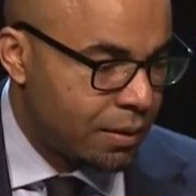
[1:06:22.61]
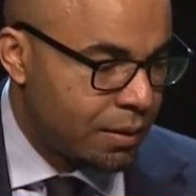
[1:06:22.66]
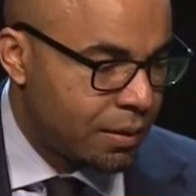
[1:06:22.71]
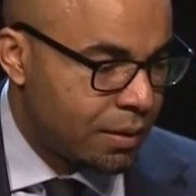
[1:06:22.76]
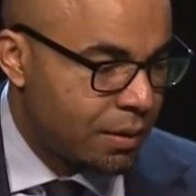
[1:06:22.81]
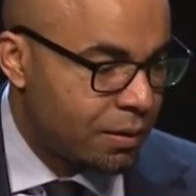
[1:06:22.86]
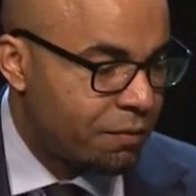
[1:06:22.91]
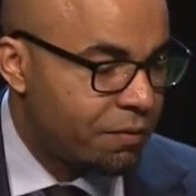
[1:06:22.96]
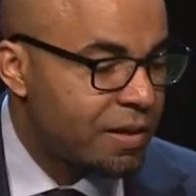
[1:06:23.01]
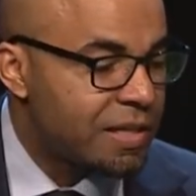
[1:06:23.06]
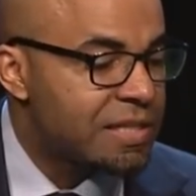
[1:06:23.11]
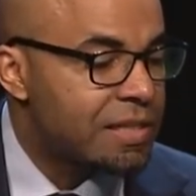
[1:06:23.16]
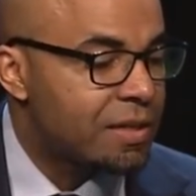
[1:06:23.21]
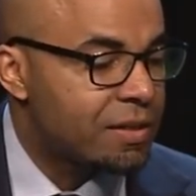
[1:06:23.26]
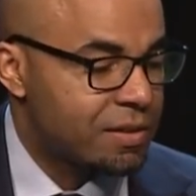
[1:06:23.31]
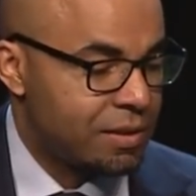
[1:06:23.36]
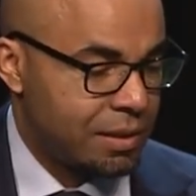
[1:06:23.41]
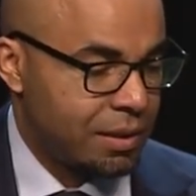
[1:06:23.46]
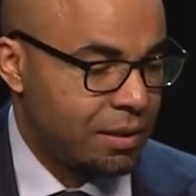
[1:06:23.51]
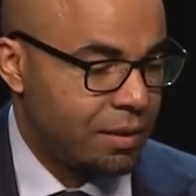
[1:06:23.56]
convince
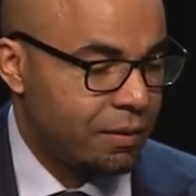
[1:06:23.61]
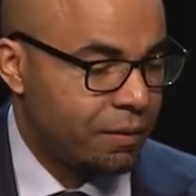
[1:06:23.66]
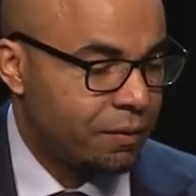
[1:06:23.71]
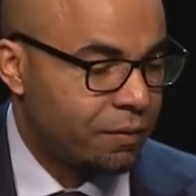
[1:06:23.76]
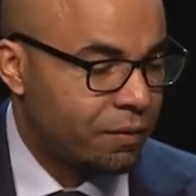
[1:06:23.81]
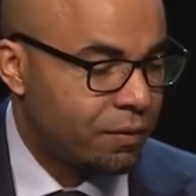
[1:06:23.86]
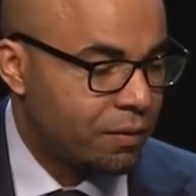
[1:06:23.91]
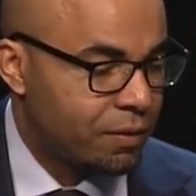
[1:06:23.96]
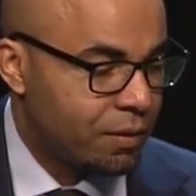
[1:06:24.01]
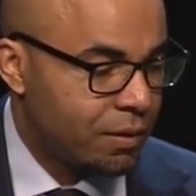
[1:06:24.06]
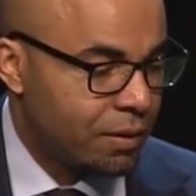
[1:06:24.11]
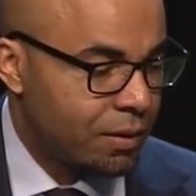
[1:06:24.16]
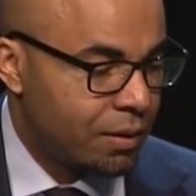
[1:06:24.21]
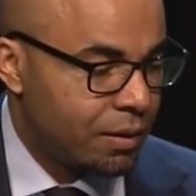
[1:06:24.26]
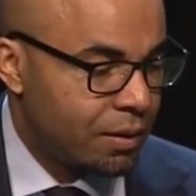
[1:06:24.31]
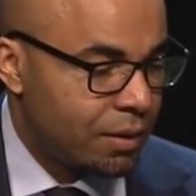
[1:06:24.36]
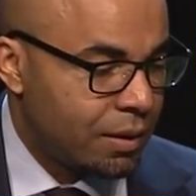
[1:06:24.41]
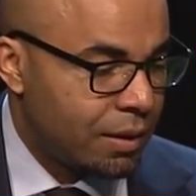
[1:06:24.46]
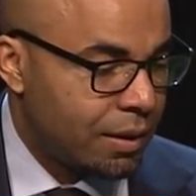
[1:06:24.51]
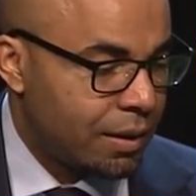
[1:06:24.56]
ourselves
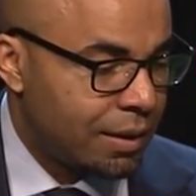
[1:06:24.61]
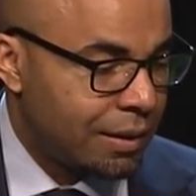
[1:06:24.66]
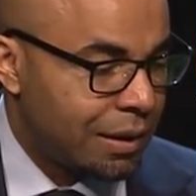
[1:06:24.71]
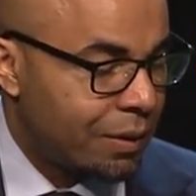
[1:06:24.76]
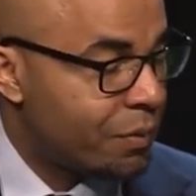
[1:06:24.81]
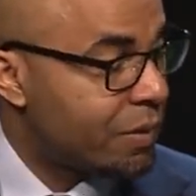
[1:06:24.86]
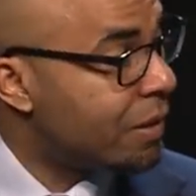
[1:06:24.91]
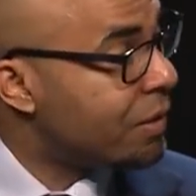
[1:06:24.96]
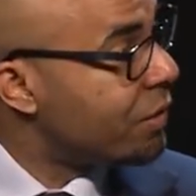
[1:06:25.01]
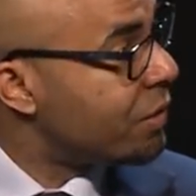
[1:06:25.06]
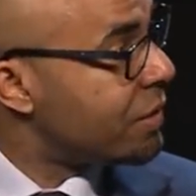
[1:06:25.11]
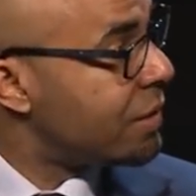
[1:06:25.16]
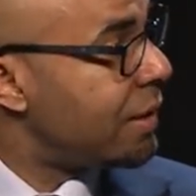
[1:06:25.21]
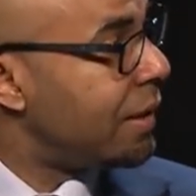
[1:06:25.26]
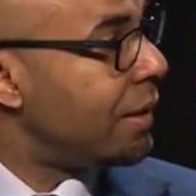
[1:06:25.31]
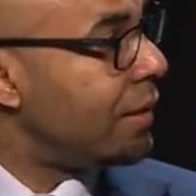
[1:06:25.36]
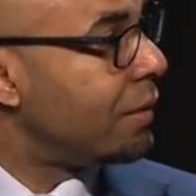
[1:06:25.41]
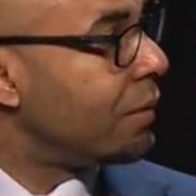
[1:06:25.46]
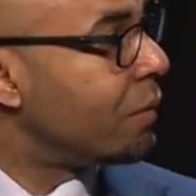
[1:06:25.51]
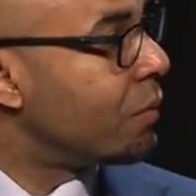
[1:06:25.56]
that we
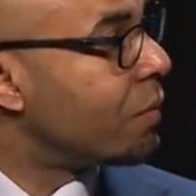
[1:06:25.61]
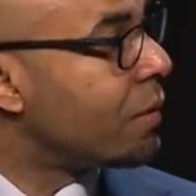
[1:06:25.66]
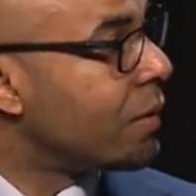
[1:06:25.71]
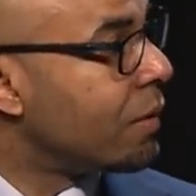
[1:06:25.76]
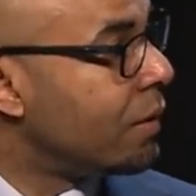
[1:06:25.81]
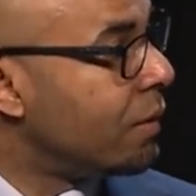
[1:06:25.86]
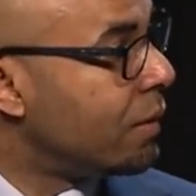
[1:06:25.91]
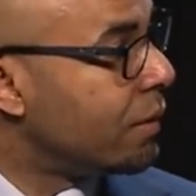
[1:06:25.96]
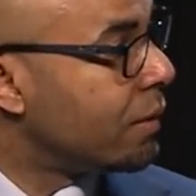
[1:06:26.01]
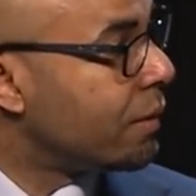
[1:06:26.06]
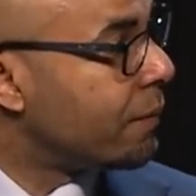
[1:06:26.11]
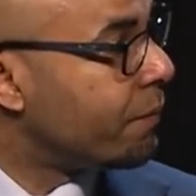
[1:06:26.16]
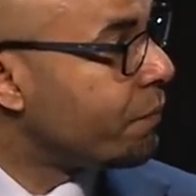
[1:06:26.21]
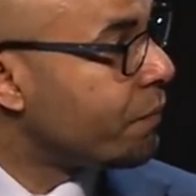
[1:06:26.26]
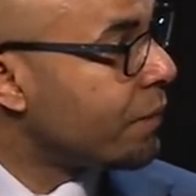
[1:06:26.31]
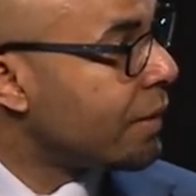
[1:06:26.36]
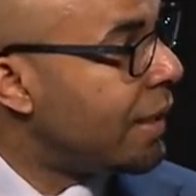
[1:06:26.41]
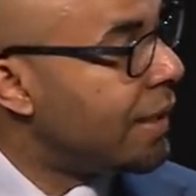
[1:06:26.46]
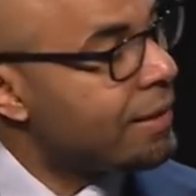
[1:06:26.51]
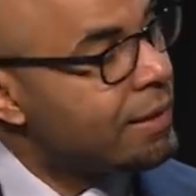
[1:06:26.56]
understand the world. I